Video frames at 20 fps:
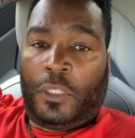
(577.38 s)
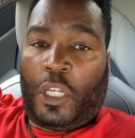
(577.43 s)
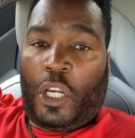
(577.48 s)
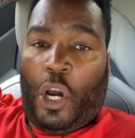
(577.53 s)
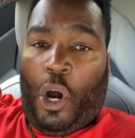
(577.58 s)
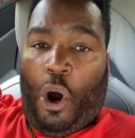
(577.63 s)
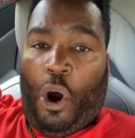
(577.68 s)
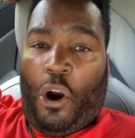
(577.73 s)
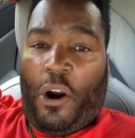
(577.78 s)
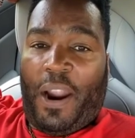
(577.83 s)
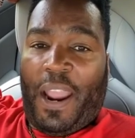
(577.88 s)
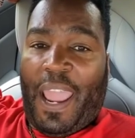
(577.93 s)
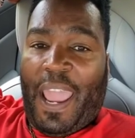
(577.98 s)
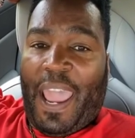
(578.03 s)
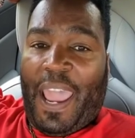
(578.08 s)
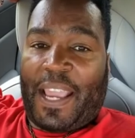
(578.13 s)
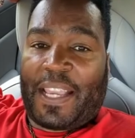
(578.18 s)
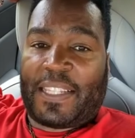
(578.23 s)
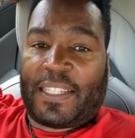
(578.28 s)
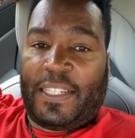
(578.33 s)
car
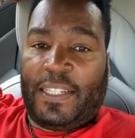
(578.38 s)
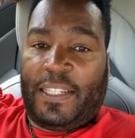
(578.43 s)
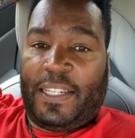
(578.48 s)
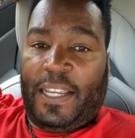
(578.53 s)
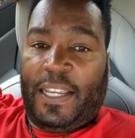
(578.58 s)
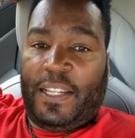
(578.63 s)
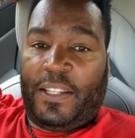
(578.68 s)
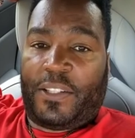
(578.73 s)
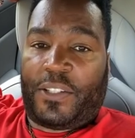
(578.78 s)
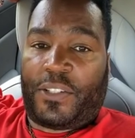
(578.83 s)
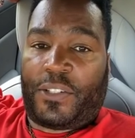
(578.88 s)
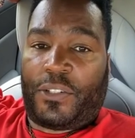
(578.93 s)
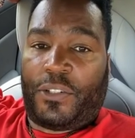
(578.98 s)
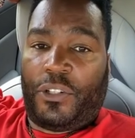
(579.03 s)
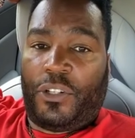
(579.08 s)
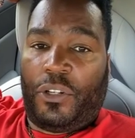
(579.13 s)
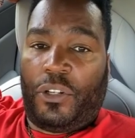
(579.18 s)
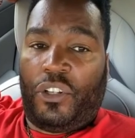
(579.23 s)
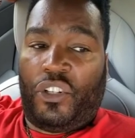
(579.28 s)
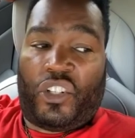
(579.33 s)
accidents,
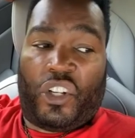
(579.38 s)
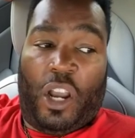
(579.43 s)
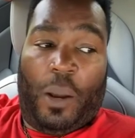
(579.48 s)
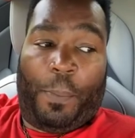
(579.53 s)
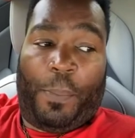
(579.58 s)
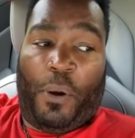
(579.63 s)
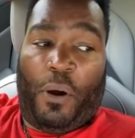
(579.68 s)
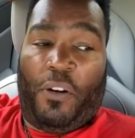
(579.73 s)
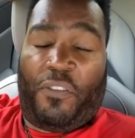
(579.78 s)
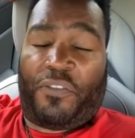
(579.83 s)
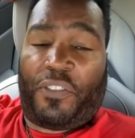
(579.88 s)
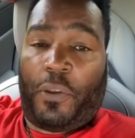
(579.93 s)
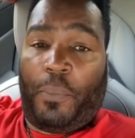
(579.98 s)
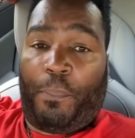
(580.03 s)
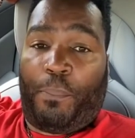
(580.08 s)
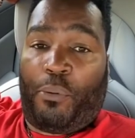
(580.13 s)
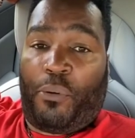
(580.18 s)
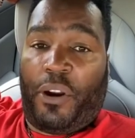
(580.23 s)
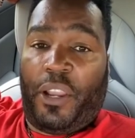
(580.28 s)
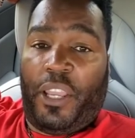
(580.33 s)
jump off the
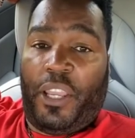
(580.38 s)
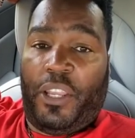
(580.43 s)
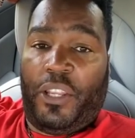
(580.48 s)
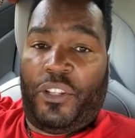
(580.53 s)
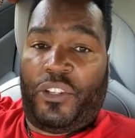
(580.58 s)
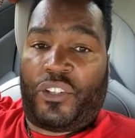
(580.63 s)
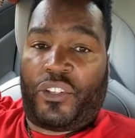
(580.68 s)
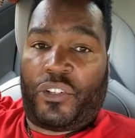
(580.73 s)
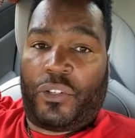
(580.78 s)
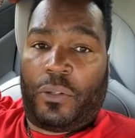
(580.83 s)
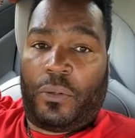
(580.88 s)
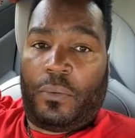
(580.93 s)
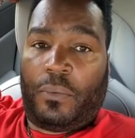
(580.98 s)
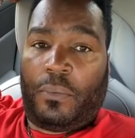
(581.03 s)
bridge.